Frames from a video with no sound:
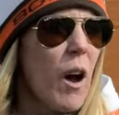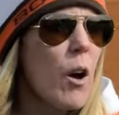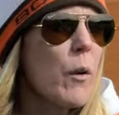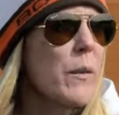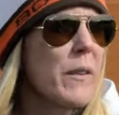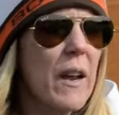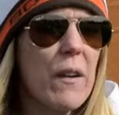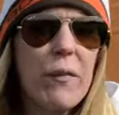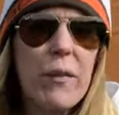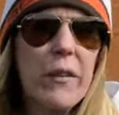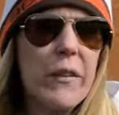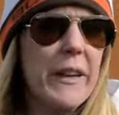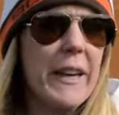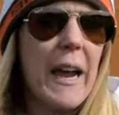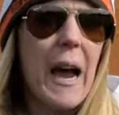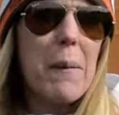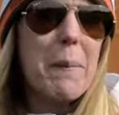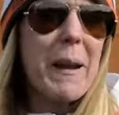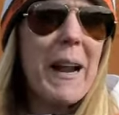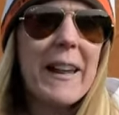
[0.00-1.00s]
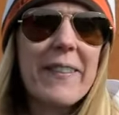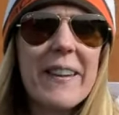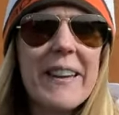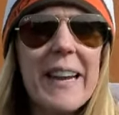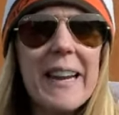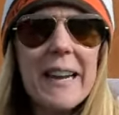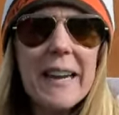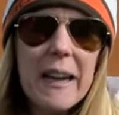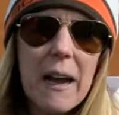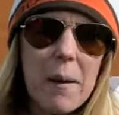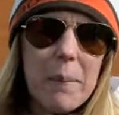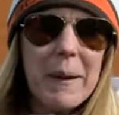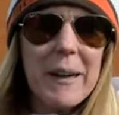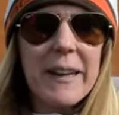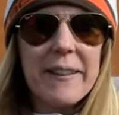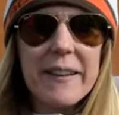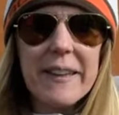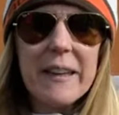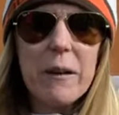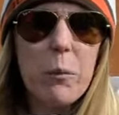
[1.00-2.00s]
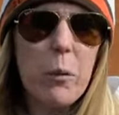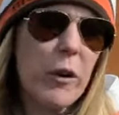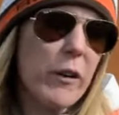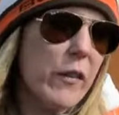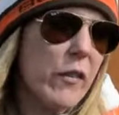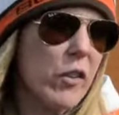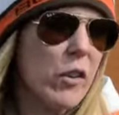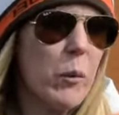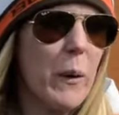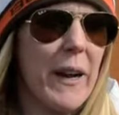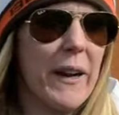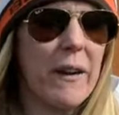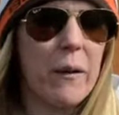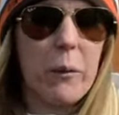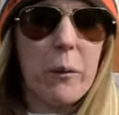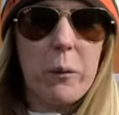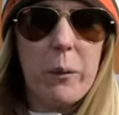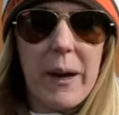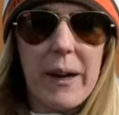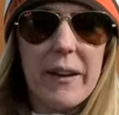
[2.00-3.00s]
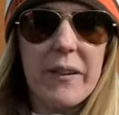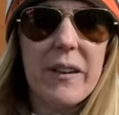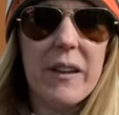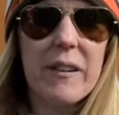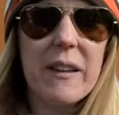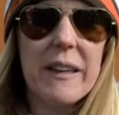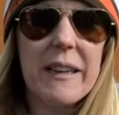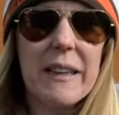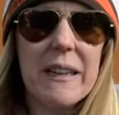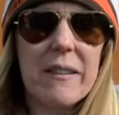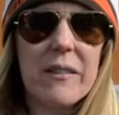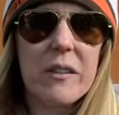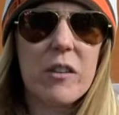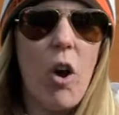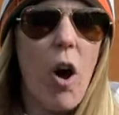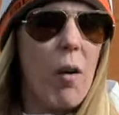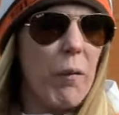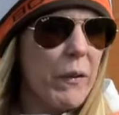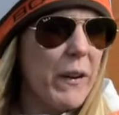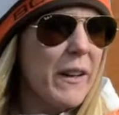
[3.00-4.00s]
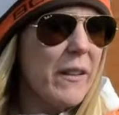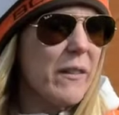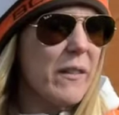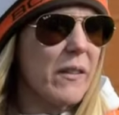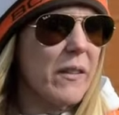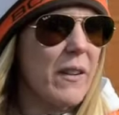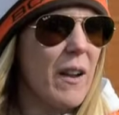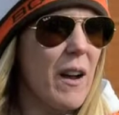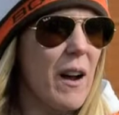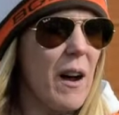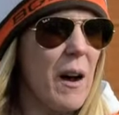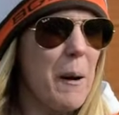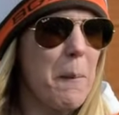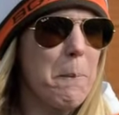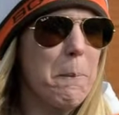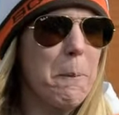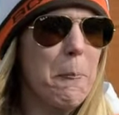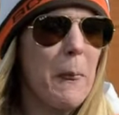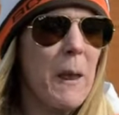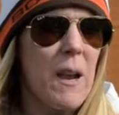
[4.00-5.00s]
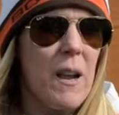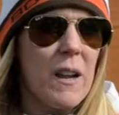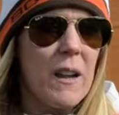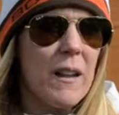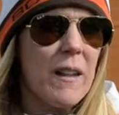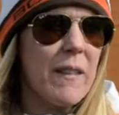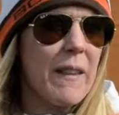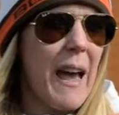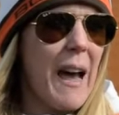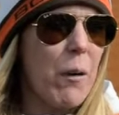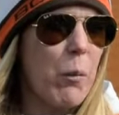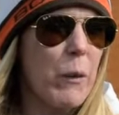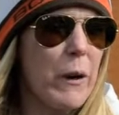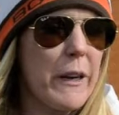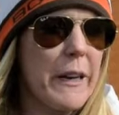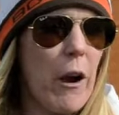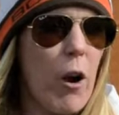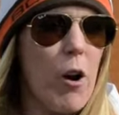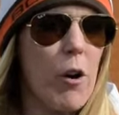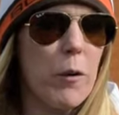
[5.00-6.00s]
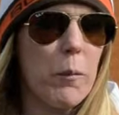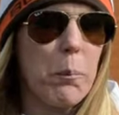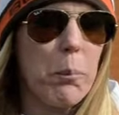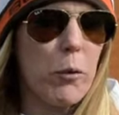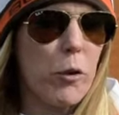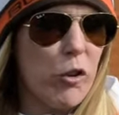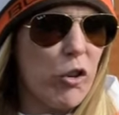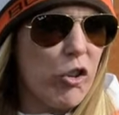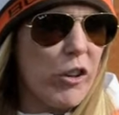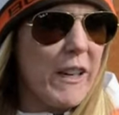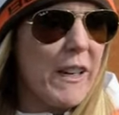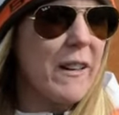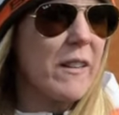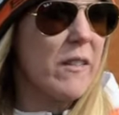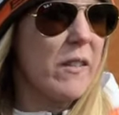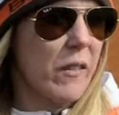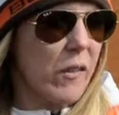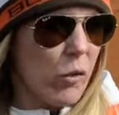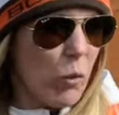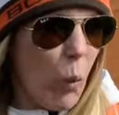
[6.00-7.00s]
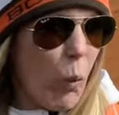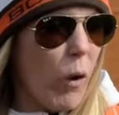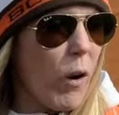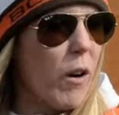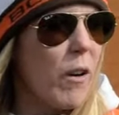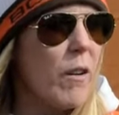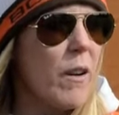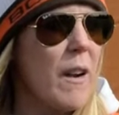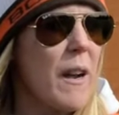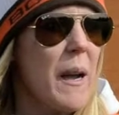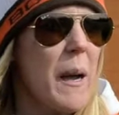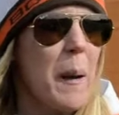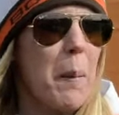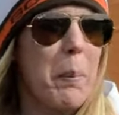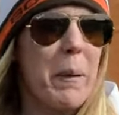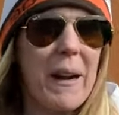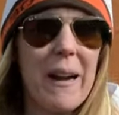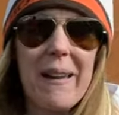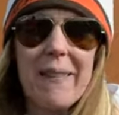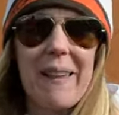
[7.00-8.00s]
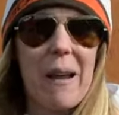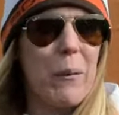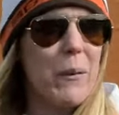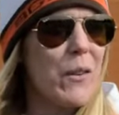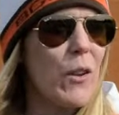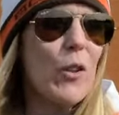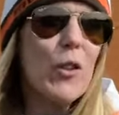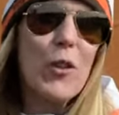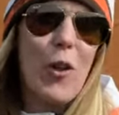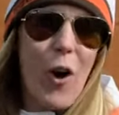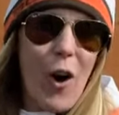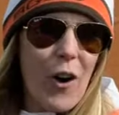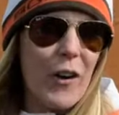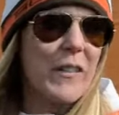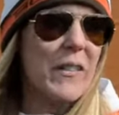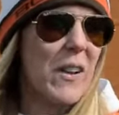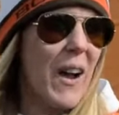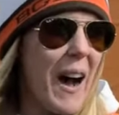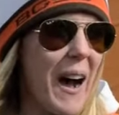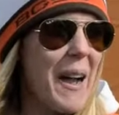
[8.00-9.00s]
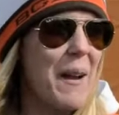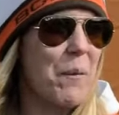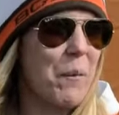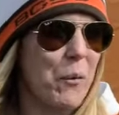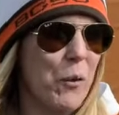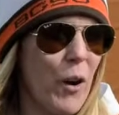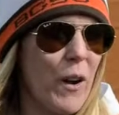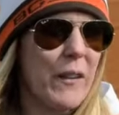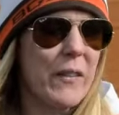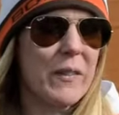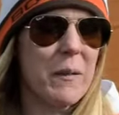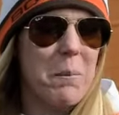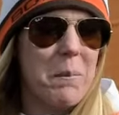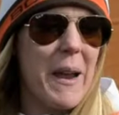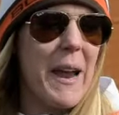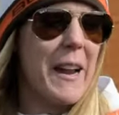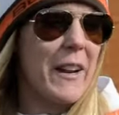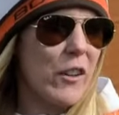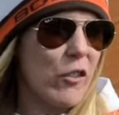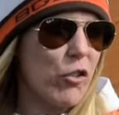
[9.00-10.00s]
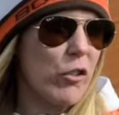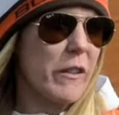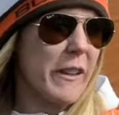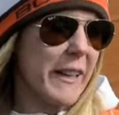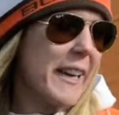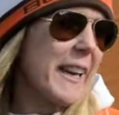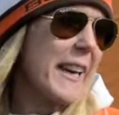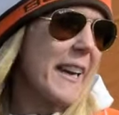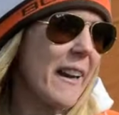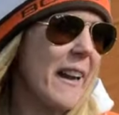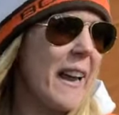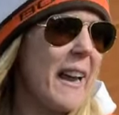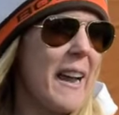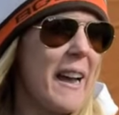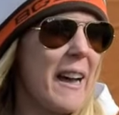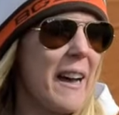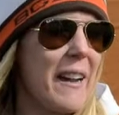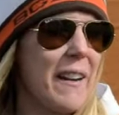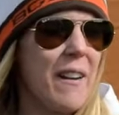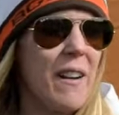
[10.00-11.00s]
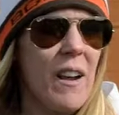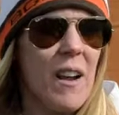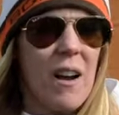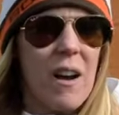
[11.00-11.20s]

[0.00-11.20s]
Oh, definitely. I think it works two ways. I think it's confidence that we aren't pushing to score, but that was a long time for us to manage a lead, and